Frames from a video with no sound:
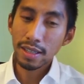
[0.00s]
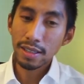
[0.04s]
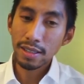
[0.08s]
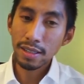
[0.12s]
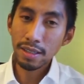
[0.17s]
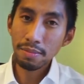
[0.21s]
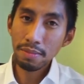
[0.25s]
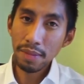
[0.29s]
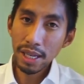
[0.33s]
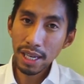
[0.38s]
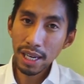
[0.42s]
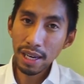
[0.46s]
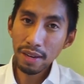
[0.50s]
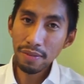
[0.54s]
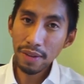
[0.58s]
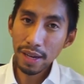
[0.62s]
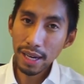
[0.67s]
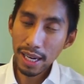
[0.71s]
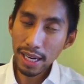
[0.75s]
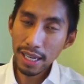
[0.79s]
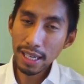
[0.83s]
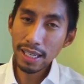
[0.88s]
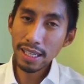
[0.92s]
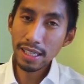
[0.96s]
You may have
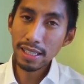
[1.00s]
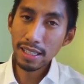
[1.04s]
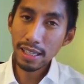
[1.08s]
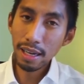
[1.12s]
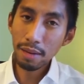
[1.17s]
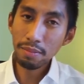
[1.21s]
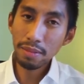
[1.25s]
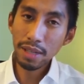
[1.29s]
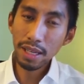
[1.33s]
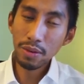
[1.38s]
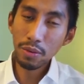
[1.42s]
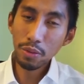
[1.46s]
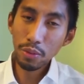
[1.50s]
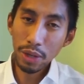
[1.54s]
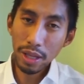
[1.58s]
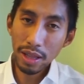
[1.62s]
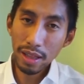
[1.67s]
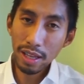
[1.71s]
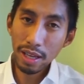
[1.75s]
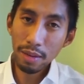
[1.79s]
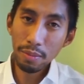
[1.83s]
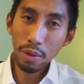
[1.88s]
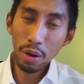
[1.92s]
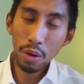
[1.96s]
ended something
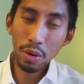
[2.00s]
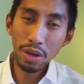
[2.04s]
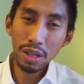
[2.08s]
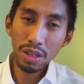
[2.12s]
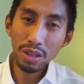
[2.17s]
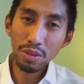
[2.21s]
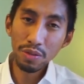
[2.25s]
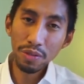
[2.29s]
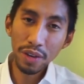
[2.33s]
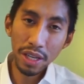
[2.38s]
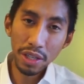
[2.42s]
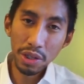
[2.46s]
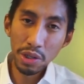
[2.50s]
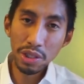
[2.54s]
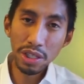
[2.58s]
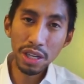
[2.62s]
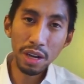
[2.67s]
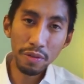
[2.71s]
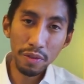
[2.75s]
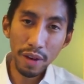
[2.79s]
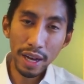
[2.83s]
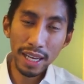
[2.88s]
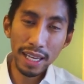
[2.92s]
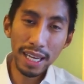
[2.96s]
with them only to find
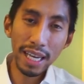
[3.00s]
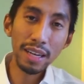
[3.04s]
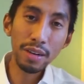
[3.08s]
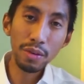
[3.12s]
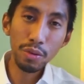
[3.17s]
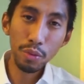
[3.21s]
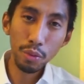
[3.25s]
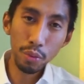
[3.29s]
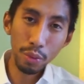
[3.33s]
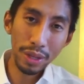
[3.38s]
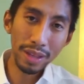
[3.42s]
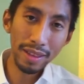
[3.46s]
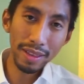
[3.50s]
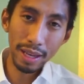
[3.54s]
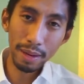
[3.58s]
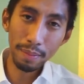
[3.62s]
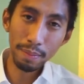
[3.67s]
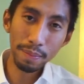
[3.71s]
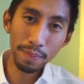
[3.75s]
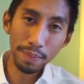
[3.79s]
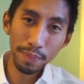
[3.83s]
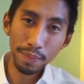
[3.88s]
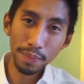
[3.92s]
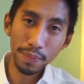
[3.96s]
yourself again with
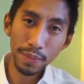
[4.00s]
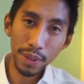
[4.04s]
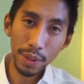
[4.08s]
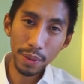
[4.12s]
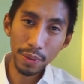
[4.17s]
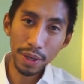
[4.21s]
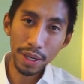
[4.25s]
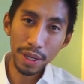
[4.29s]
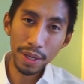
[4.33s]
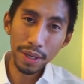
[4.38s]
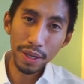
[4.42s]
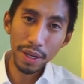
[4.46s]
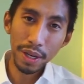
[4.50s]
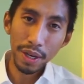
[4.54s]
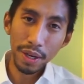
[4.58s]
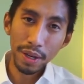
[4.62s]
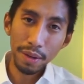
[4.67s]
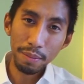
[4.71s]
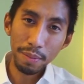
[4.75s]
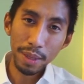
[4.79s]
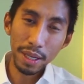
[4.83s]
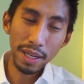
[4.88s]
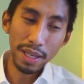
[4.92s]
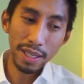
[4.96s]
them. Okay,
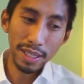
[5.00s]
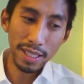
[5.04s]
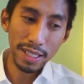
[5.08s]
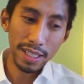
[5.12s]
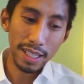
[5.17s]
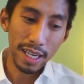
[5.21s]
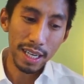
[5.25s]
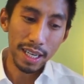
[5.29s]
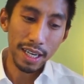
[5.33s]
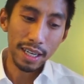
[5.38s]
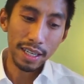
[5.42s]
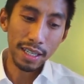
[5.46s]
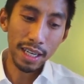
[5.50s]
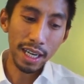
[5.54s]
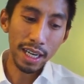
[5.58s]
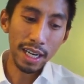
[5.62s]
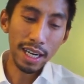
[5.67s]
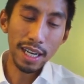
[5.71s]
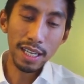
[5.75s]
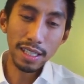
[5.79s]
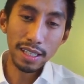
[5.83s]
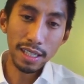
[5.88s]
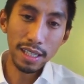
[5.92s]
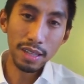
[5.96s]
because not
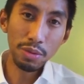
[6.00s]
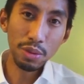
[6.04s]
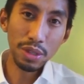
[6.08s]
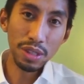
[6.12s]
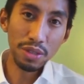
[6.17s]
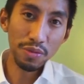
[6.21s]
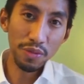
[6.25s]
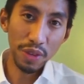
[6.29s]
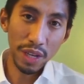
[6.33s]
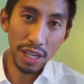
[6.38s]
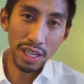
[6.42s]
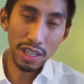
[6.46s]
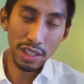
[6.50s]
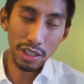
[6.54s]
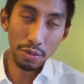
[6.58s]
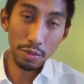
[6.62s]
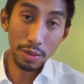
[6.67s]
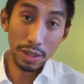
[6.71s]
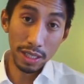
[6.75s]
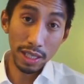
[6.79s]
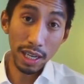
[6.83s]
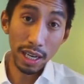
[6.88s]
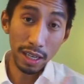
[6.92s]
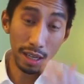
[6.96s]
unless it was finished, it
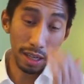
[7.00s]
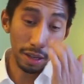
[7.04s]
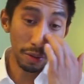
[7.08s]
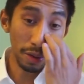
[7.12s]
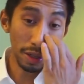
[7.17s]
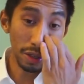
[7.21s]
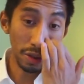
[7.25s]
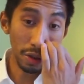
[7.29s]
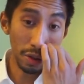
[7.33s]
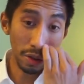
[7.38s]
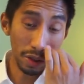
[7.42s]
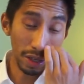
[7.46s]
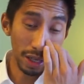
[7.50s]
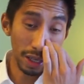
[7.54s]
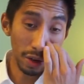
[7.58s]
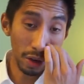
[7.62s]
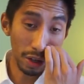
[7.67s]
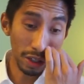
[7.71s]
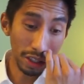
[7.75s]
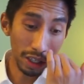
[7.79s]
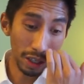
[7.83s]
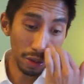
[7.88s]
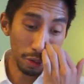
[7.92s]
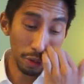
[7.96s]
was done, like what I told you, like
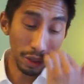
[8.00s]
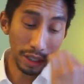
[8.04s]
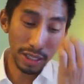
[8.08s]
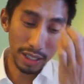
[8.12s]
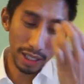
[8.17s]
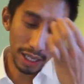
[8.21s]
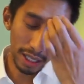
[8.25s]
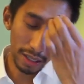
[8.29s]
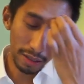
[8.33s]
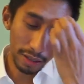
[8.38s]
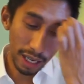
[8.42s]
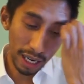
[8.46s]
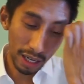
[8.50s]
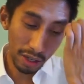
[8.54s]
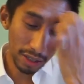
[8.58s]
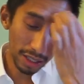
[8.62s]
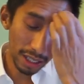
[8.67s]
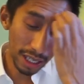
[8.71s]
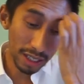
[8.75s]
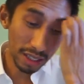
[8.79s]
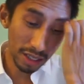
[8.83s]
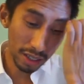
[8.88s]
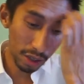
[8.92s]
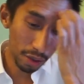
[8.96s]
contract was done. I don't
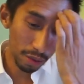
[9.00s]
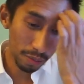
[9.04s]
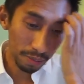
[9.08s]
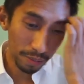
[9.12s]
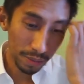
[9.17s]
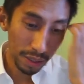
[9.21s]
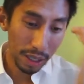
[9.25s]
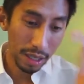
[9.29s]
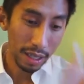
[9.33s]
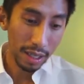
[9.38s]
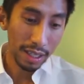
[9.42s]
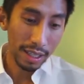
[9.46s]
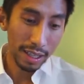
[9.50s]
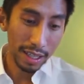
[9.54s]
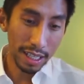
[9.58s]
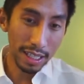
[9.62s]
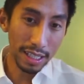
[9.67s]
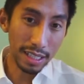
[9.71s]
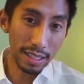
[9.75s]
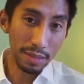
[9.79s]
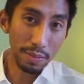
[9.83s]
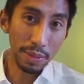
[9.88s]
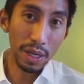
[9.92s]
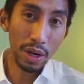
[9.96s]
sense though.
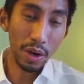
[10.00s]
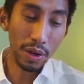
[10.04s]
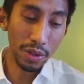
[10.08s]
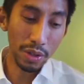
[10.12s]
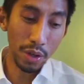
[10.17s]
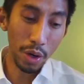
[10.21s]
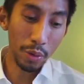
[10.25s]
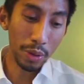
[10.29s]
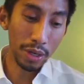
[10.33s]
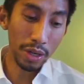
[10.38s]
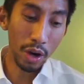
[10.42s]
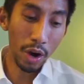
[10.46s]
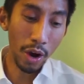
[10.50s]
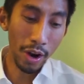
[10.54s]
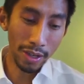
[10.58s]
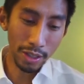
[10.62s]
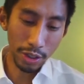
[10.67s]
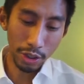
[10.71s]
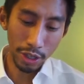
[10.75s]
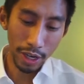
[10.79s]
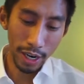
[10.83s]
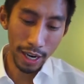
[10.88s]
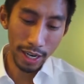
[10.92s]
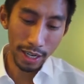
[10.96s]
This has been ongoing
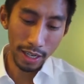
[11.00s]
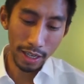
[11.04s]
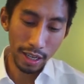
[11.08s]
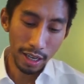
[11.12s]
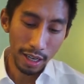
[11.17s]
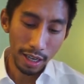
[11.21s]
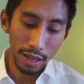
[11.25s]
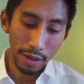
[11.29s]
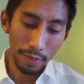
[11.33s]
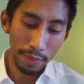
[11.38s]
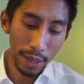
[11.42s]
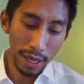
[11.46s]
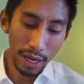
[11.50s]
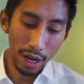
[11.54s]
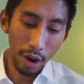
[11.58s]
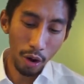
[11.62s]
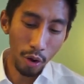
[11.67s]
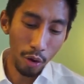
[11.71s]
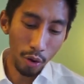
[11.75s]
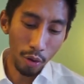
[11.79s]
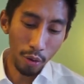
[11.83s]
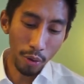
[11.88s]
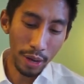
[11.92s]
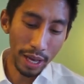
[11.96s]
contract, but
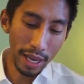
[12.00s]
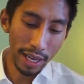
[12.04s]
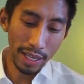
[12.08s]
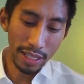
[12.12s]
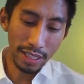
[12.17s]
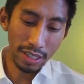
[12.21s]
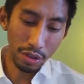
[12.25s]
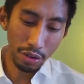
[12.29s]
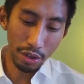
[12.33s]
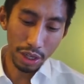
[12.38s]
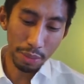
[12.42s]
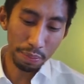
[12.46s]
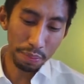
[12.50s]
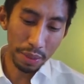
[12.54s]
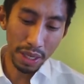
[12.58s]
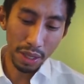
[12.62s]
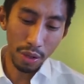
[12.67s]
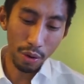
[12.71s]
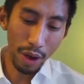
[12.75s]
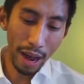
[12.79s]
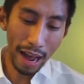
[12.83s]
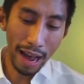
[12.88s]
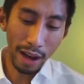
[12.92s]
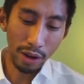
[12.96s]
always ripping
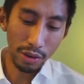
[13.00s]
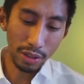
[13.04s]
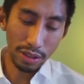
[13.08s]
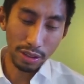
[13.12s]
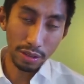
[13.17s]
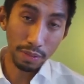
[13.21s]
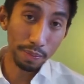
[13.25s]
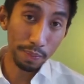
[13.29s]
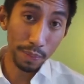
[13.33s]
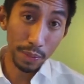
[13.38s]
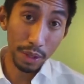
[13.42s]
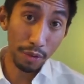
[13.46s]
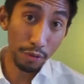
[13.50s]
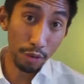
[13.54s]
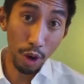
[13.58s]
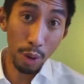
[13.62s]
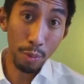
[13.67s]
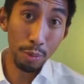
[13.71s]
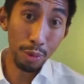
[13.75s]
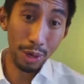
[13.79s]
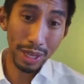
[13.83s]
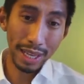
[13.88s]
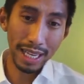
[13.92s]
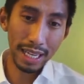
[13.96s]
you out
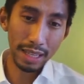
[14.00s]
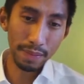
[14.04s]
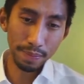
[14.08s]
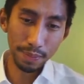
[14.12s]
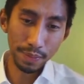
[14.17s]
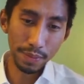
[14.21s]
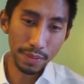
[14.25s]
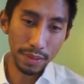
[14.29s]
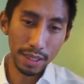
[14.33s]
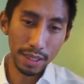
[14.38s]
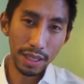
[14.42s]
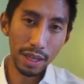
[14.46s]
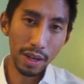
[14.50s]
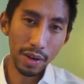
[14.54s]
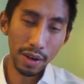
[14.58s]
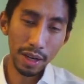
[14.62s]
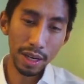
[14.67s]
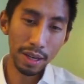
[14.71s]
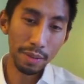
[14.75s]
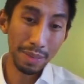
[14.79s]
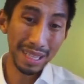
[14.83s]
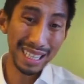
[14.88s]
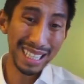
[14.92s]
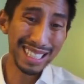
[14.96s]
from within.
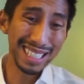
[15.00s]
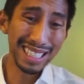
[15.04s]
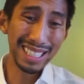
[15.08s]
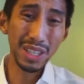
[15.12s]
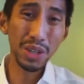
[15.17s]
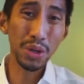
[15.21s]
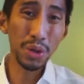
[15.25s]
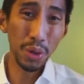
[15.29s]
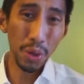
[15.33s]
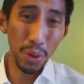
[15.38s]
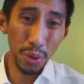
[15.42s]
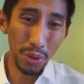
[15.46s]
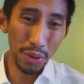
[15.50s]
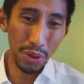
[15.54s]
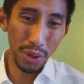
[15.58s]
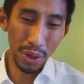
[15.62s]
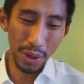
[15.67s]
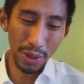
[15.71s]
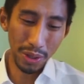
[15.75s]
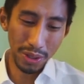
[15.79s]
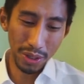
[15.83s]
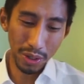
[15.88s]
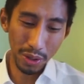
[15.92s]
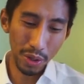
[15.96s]
Okay, but this is growth
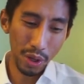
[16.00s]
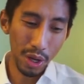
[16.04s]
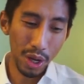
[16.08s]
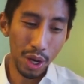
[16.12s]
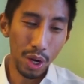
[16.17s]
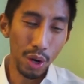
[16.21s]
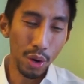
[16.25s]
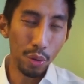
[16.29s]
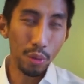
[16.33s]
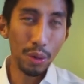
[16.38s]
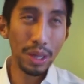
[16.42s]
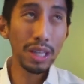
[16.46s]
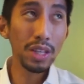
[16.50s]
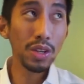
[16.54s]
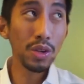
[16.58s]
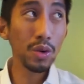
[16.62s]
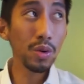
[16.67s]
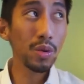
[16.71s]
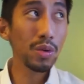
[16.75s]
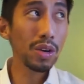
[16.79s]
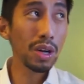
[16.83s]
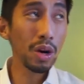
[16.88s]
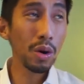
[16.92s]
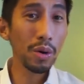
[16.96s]
also. When
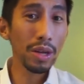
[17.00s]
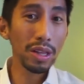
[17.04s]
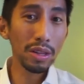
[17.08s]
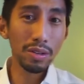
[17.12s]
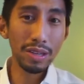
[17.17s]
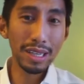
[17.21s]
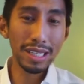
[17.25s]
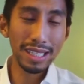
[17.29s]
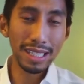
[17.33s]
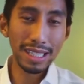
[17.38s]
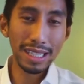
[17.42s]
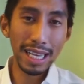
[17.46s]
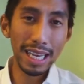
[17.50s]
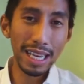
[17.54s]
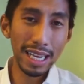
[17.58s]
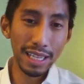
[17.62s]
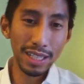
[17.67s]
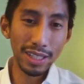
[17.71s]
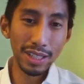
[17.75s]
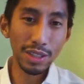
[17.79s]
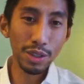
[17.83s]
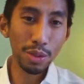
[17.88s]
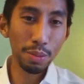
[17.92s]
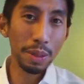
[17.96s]
you go into this
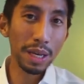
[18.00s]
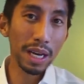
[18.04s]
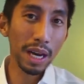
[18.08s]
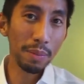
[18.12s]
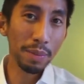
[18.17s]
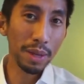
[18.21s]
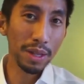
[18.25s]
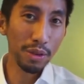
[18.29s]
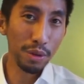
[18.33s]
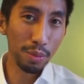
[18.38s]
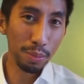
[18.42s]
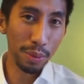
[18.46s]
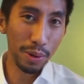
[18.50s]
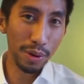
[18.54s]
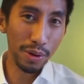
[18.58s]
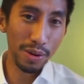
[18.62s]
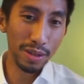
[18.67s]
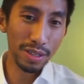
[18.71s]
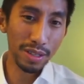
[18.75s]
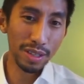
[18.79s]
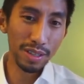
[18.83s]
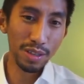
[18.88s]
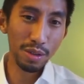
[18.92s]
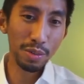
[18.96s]
stage, you become a new
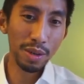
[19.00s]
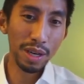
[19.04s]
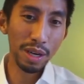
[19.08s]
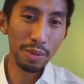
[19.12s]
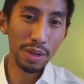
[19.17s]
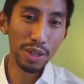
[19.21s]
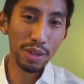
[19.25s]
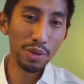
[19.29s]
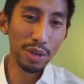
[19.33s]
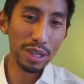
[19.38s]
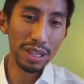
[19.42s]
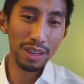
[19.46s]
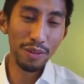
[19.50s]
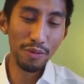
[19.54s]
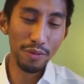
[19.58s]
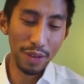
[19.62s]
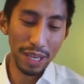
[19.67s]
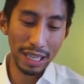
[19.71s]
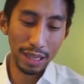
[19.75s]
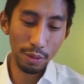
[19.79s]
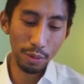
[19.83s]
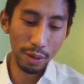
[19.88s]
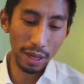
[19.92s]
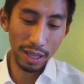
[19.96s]
person, you become a new
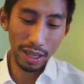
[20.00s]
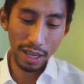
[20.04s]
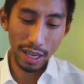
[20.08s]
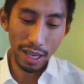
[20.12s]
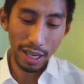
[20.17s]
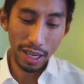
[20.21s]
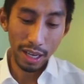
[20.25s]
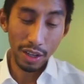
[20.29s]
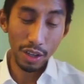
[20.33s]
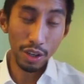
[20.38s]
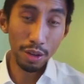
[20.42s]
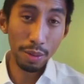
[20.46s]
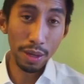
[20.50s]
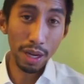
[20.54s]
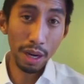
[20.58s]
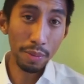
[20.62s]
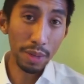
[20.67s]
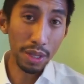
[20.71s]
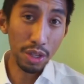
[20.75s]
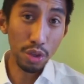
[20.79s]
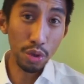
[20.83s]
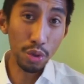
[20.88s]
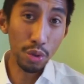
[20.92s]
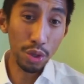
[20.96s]
individual, you become
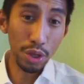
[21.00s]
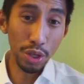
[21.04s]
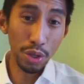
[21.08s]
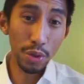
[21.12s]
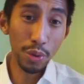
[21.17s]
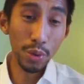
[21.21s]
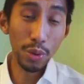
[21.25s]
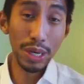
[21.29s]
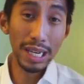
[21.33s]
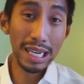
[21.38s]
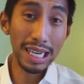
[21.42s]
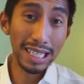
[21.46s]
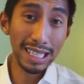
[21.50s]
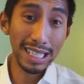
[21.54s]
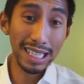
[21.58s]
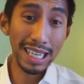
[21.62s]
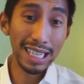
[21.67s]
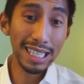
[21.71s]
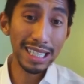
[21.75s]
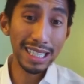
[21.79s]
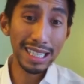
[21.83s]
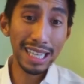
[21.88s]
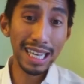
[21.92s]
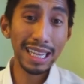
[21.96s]
a new you in the
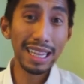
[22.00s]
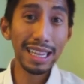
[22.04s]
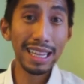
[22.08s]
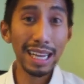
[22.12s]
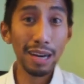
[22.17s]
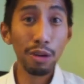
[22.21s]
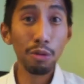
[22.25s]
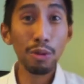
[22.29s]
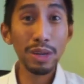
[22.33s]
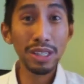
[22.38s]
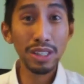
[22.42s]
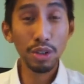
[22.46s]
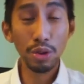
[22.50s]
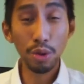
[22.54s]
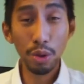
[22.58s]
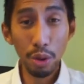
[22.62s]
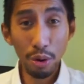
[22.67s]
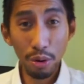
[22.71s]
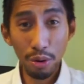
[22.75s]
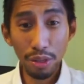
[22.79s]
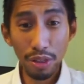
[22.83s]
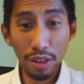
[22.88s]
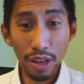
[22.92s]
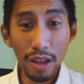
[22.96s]
sense that there was
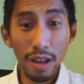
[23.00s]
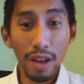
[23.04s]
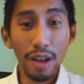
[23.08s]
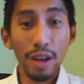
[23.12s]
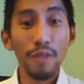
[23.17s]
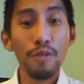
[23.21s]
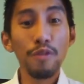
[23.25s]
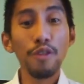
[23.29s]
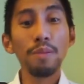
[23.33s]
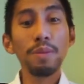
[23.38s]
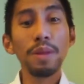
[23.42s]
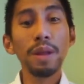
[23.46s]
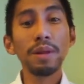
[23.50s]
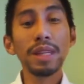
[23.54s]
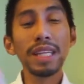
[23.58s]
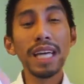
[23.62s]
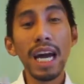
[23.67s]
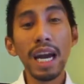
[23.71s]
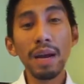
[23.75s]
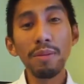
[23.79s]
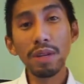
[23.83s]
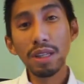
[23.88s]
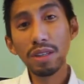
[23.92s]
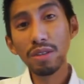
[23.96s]
growth from the
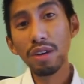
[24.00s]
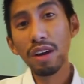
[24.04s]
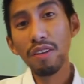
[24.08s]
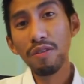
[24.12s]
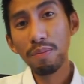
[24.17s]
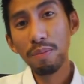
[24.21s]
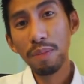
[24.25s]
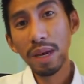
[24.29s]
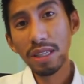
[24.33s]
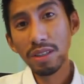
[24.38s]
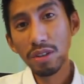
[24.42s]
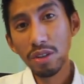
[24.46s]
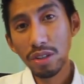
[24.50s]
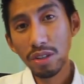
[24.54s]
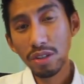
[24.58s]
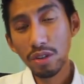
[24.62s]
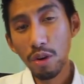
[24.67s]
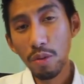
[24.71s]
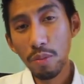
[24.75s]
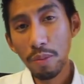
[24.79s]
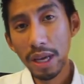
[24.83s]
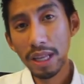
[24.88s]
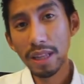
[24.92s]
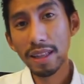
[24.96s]
time that you have met your
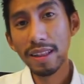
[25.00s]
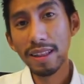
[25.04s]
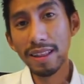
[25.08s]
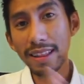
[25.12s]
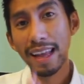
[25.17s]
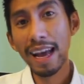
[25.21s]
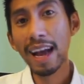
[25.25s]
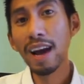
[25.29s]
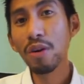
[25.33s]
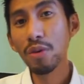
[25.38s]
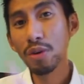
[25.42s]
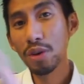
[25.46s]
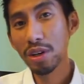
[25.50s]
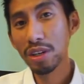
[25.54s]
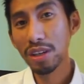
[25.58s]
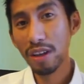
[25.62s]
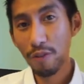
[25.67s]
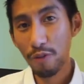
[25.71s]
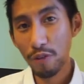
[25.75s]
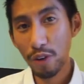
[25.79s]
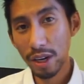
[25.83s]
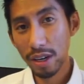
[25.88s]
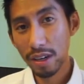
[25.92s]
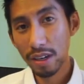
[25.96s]
soulmate, now you're
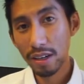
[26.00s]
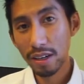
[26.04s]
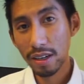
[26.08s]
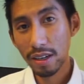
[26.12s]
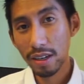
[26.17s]
different.